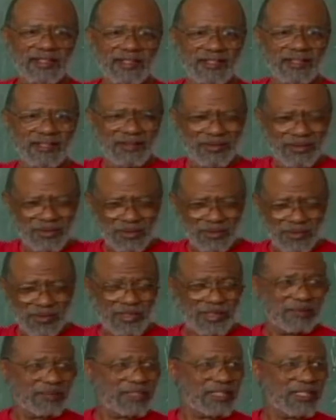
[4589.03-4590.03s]
You know
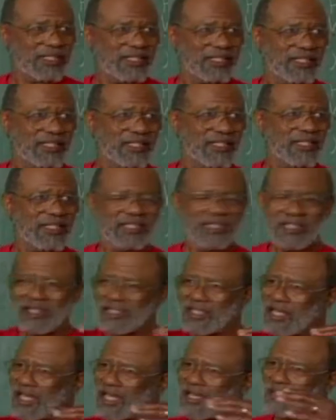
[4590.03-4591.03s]
what I'm saying? We
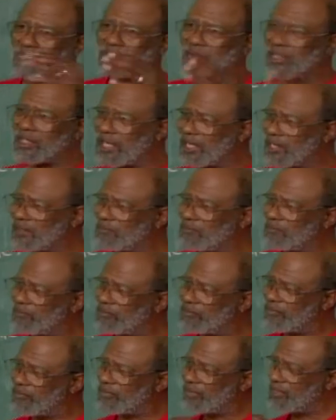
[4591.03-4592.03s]
gotta
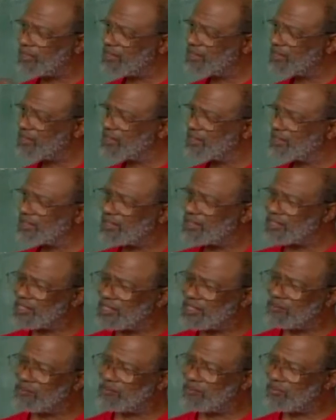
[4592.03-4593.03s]

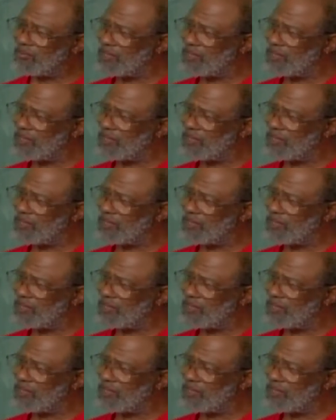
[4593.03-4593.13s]
keep